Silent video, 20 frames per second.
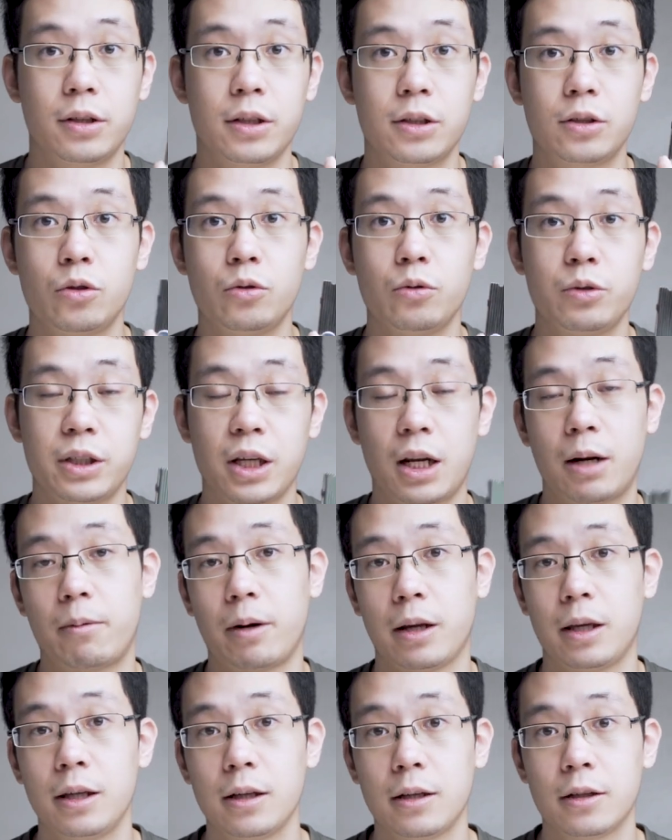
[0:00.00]
this two setup
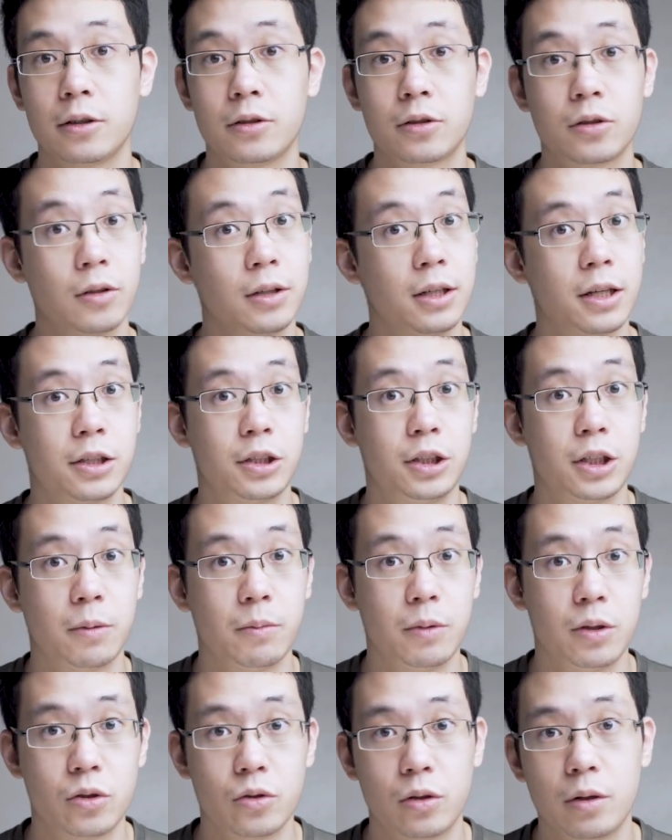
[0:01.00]
right here. So let's
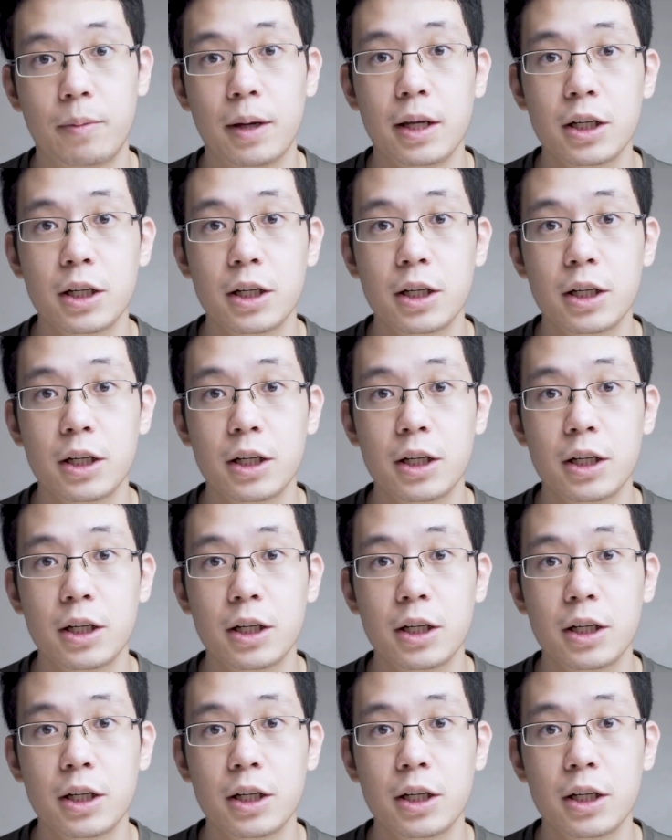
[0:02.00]
jump into the